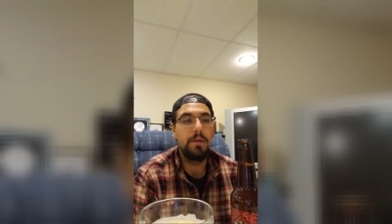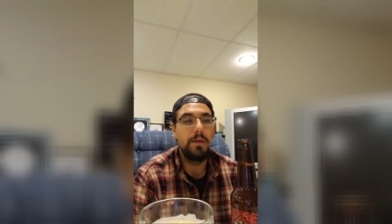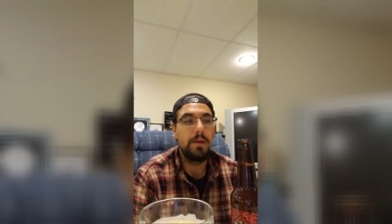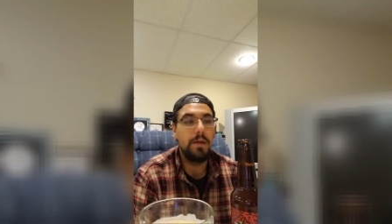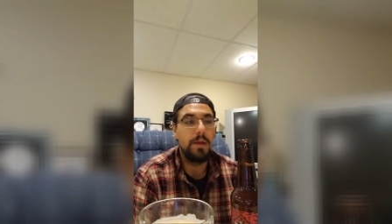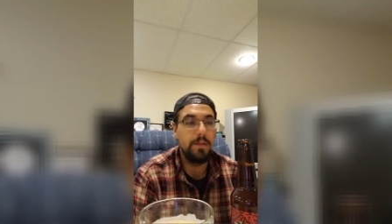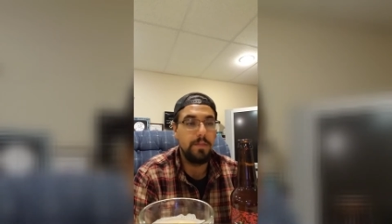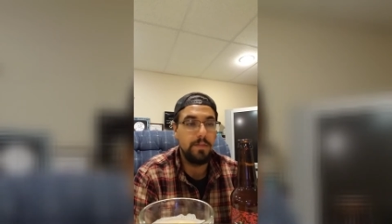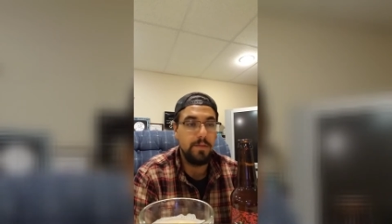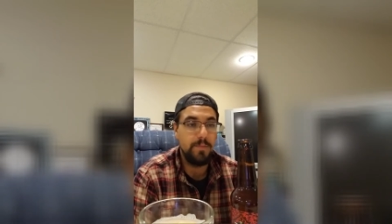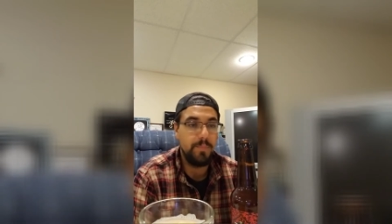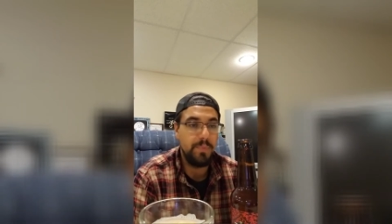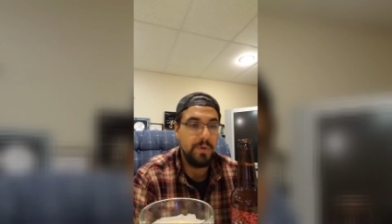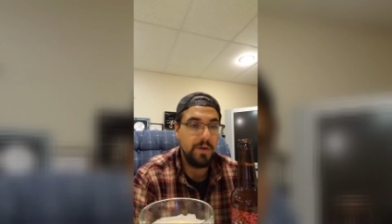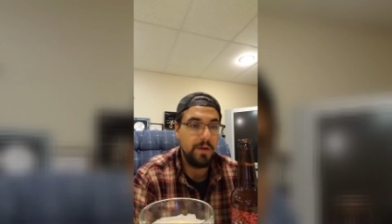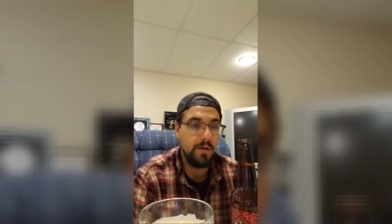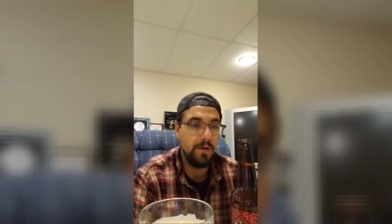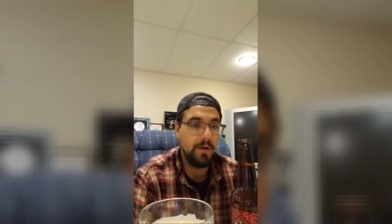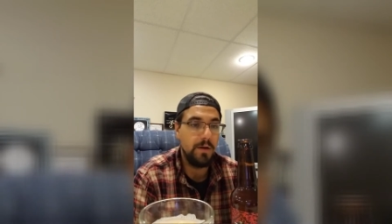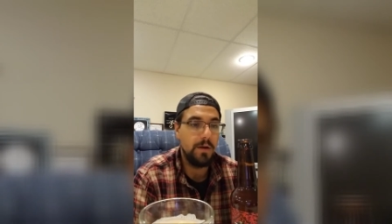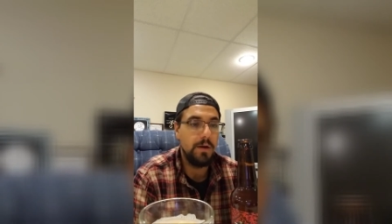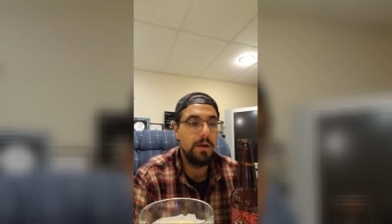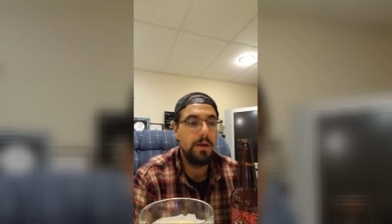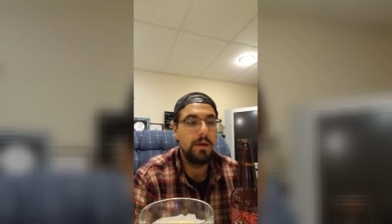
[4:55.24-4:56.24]
in the
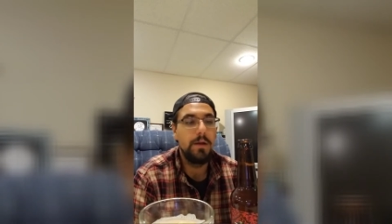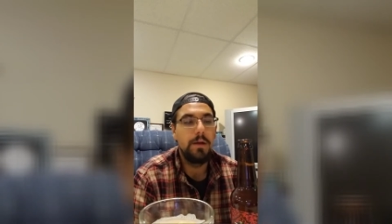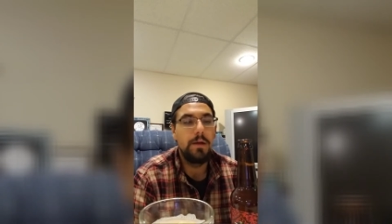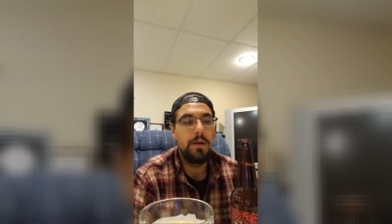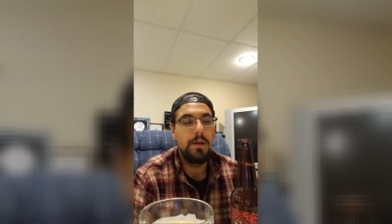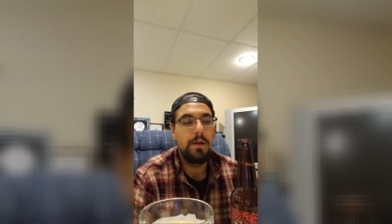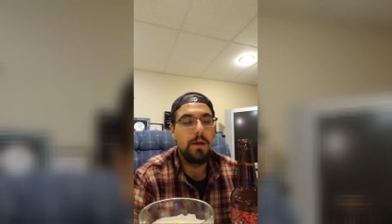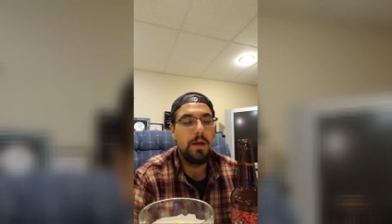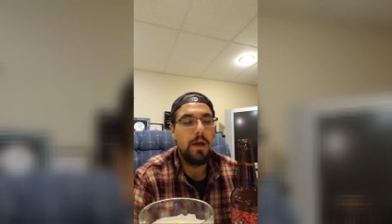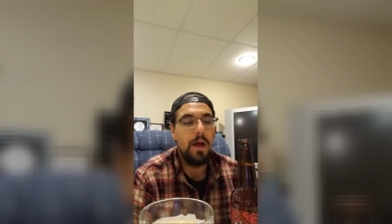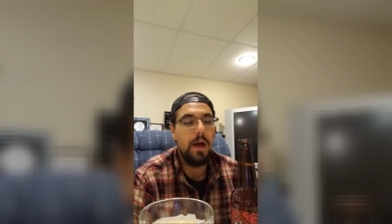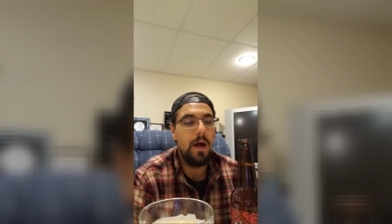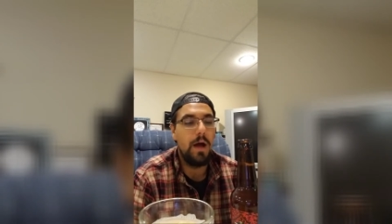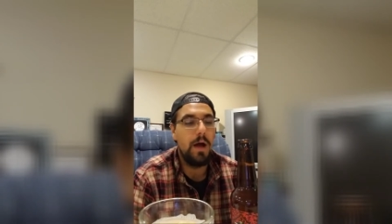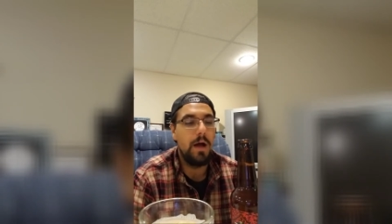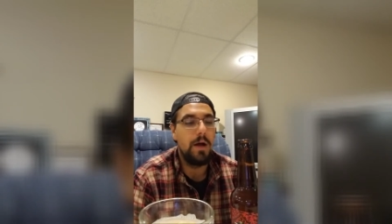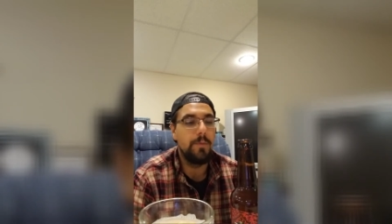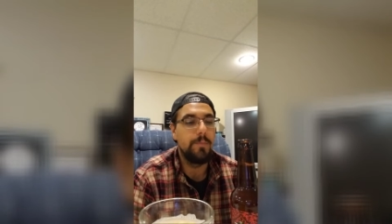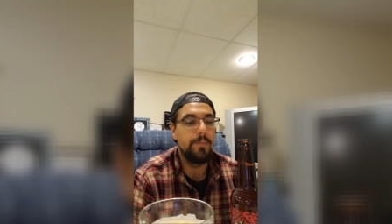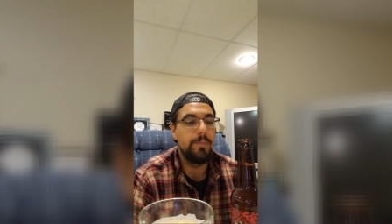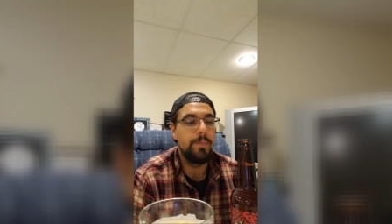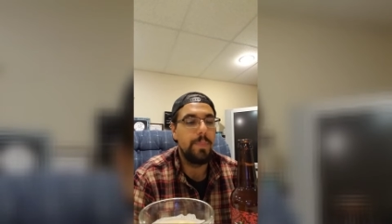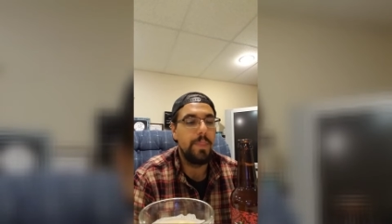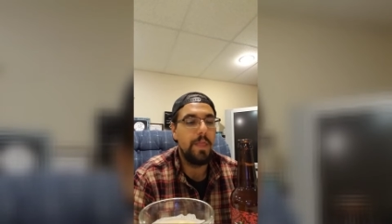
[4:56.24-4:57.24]
beer.
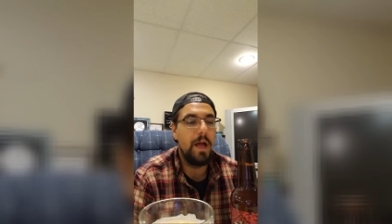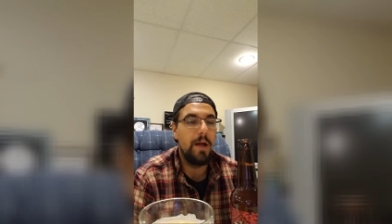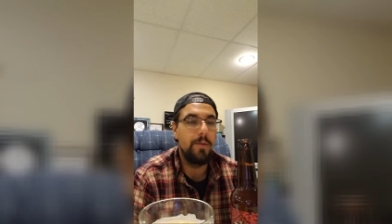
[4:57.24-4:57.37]
I'm